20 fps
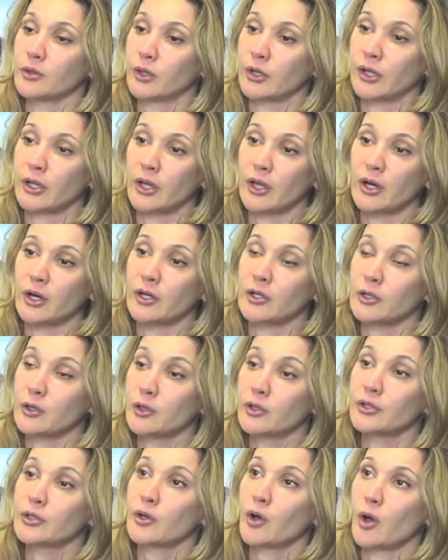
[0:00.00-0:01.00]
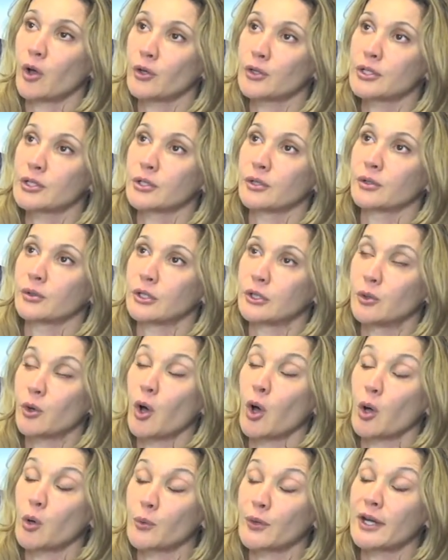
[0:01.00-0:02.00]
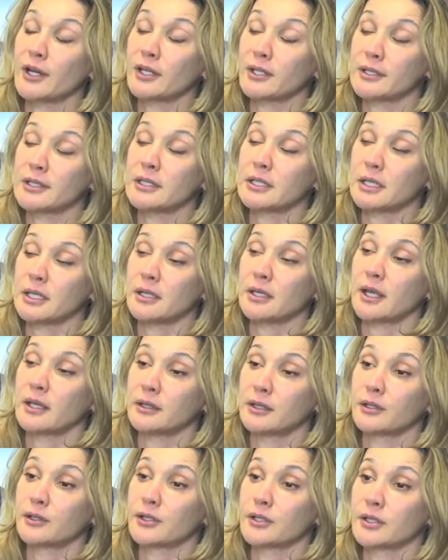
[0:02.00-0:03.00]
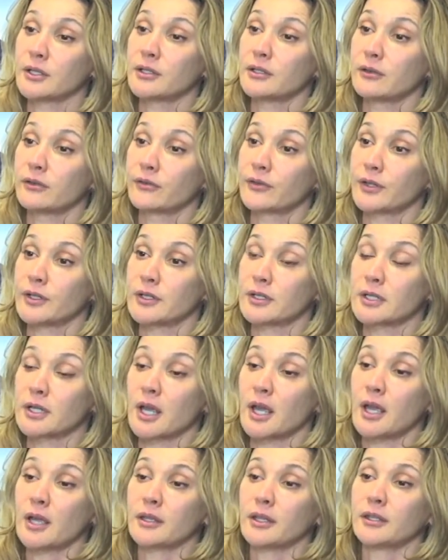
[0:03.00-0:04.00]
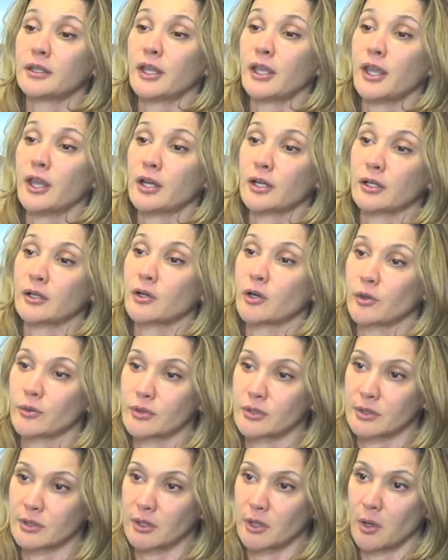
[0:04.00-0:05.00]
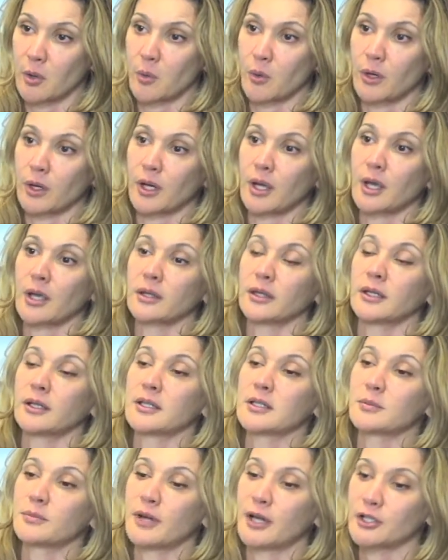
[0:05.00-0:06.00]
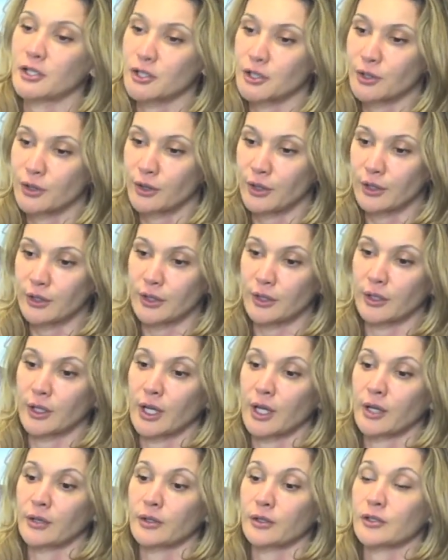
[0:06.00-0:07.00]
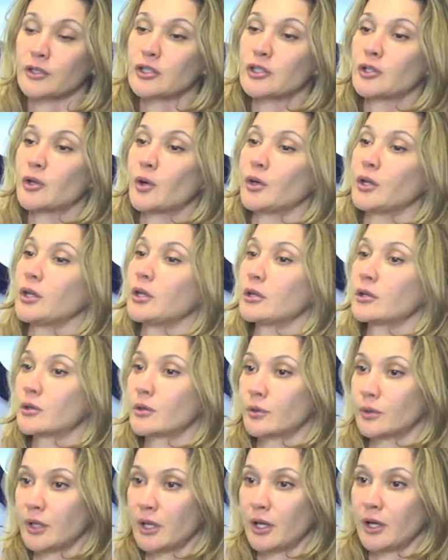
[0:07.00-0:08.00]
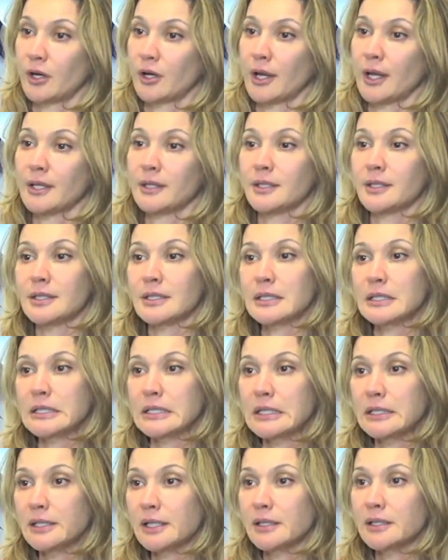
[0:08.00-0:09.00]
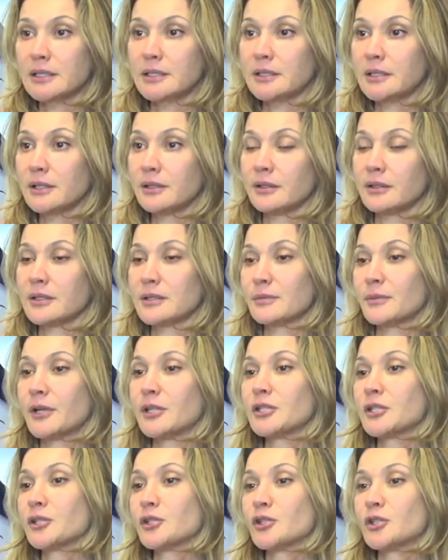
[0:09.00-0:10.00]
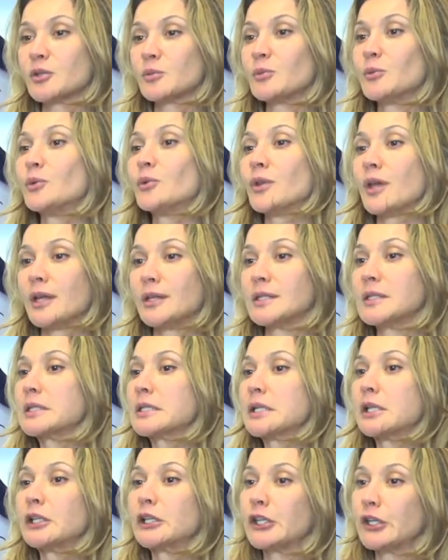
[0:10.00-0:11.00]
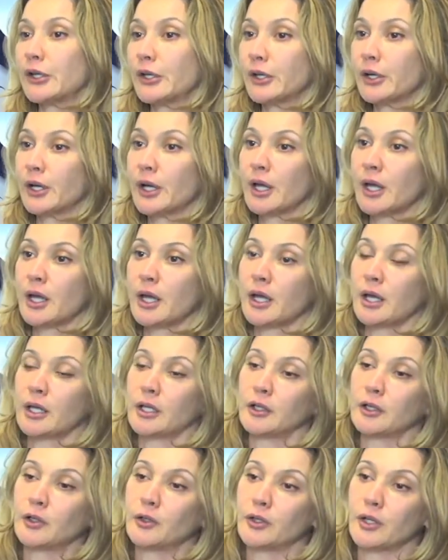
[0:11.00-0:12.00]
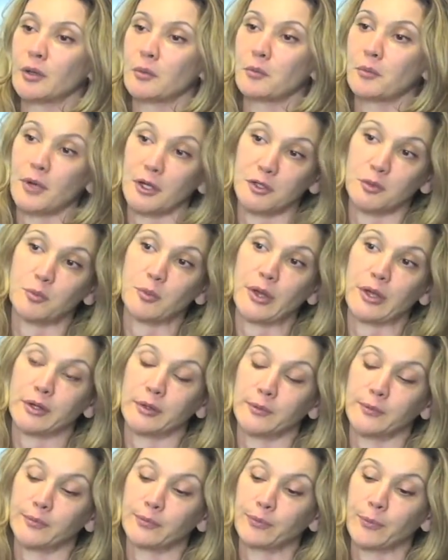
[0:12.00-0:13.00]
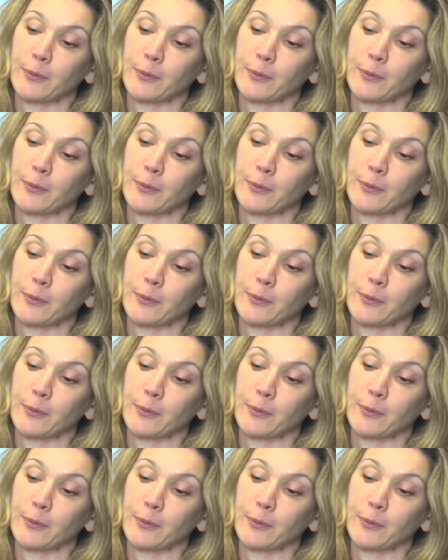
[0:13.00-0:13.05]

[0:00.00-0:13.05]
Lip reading: your hair, you already see that there is a difference, that the hair grows slower, that it's much thinner, there is no ingrown hair, and the skin underneath is much smoother and silkier and looking much better.